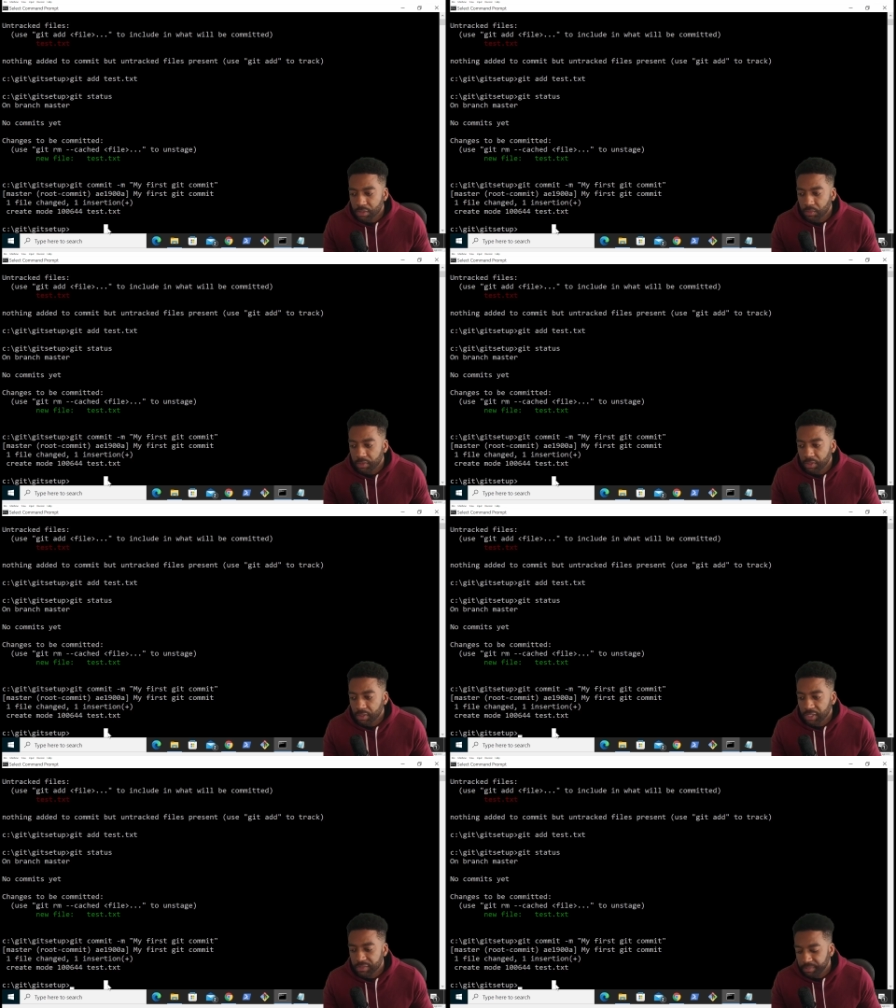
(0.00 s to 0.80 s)
we know
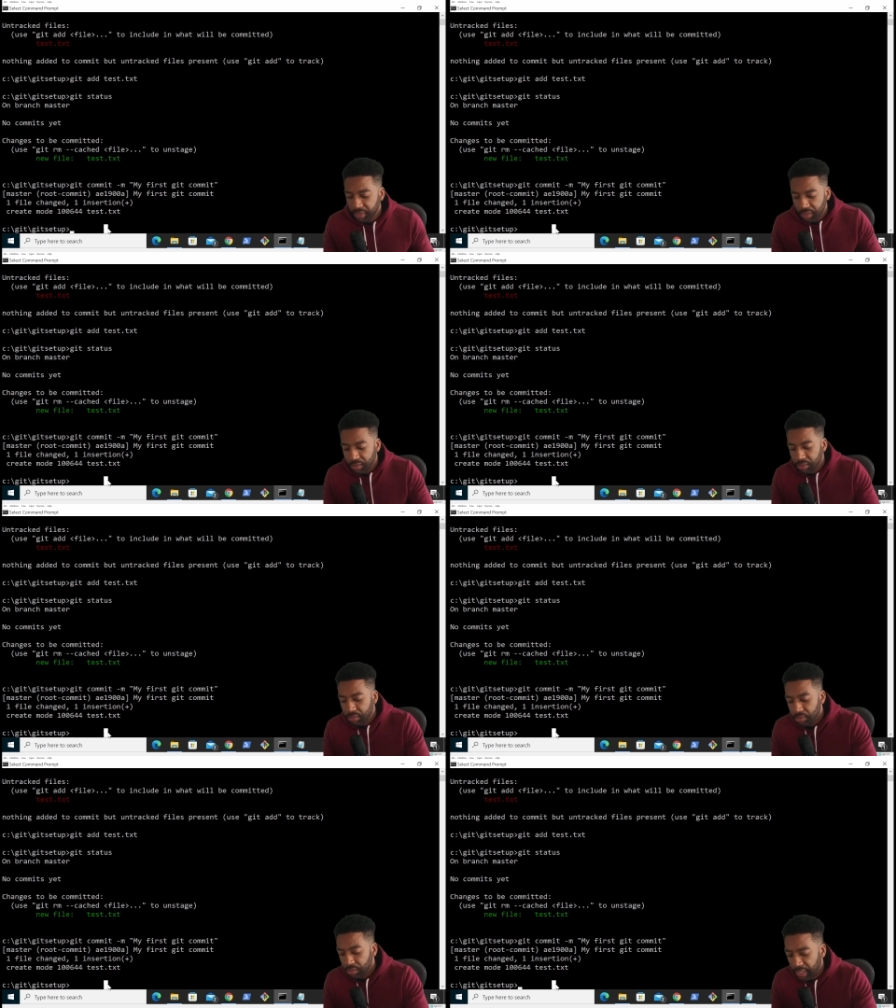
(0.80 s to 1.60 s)
that's been
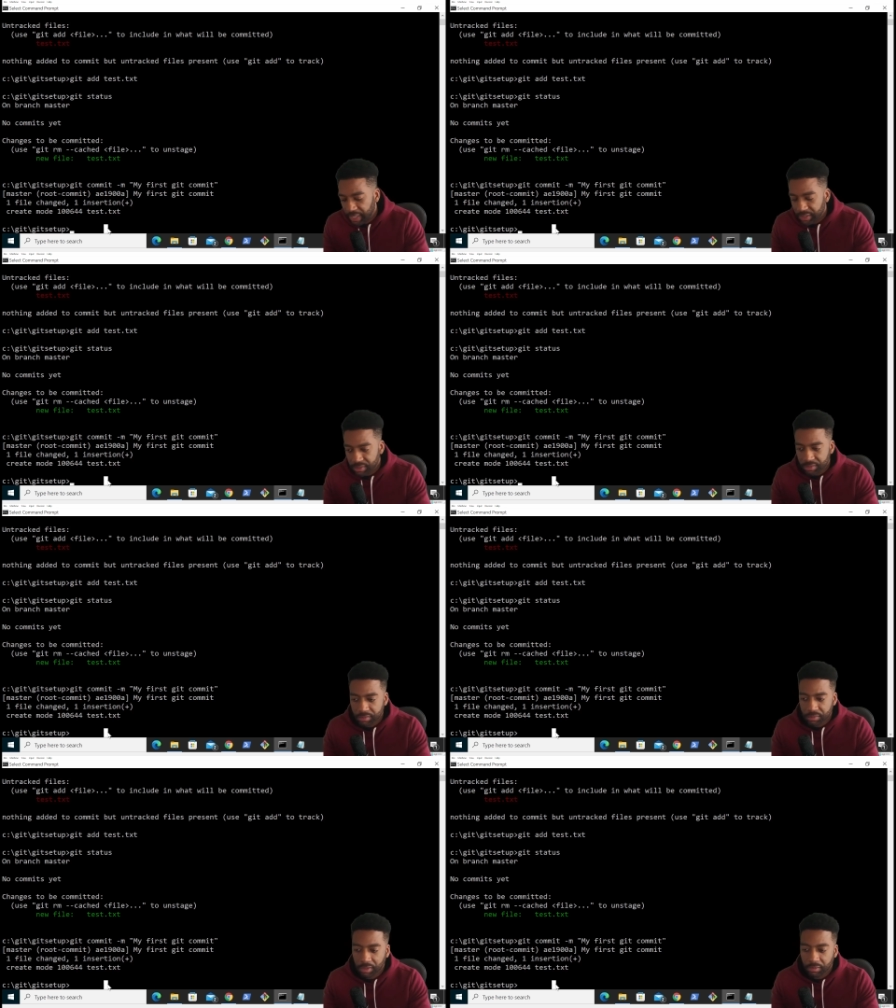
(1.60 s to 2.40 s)
added
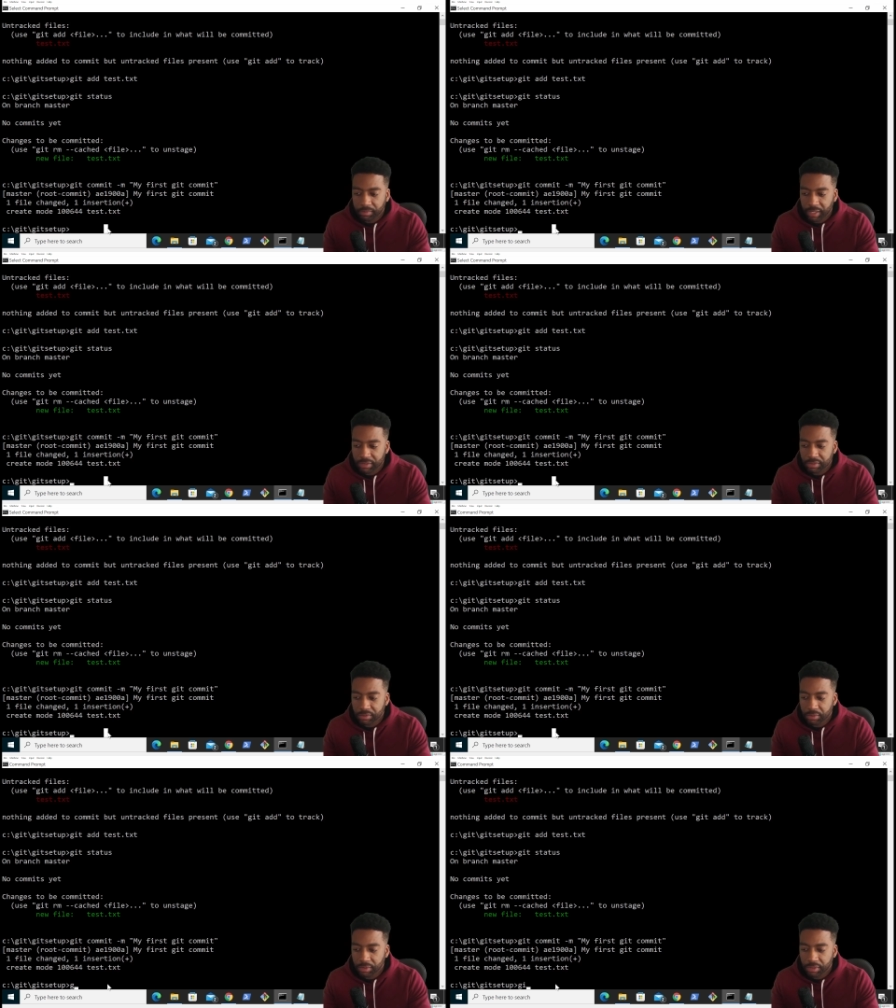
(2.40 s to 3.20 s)
to our repository.